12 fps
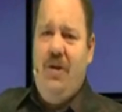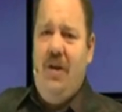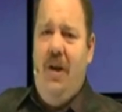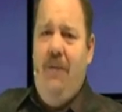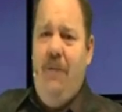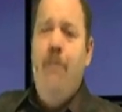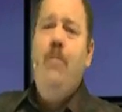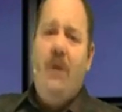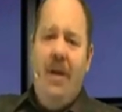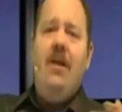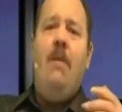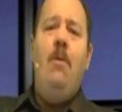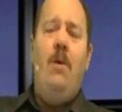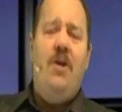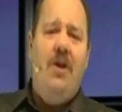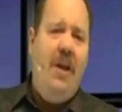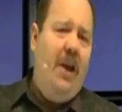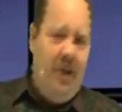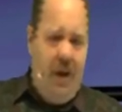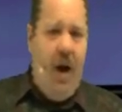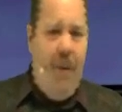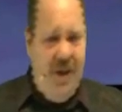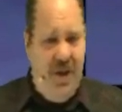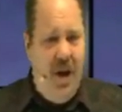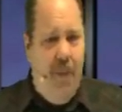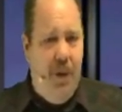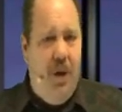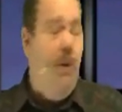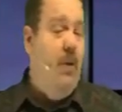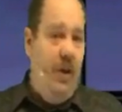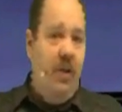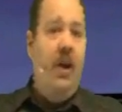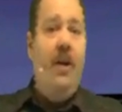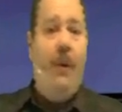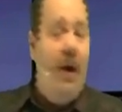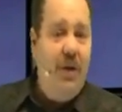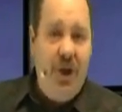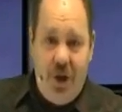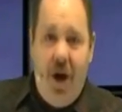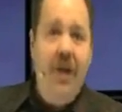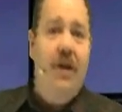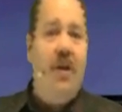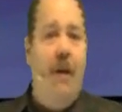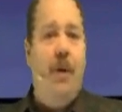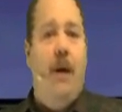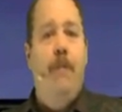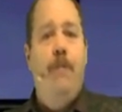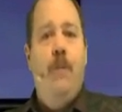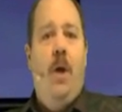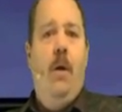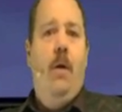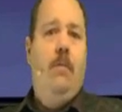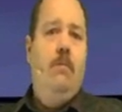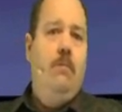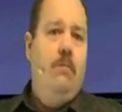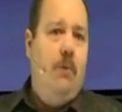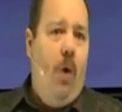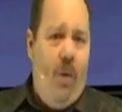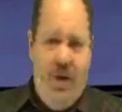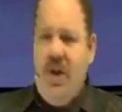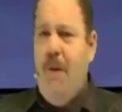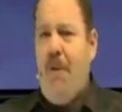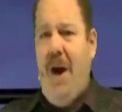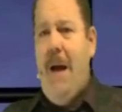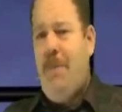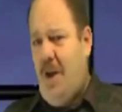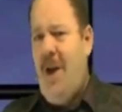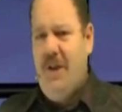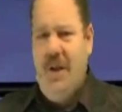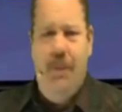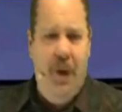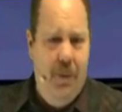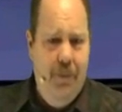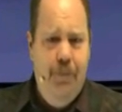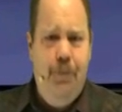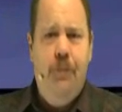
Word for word: yourself, then tell me what you think in the comments down below. Do you think Krauss is onto something? Or is he perhaps on something?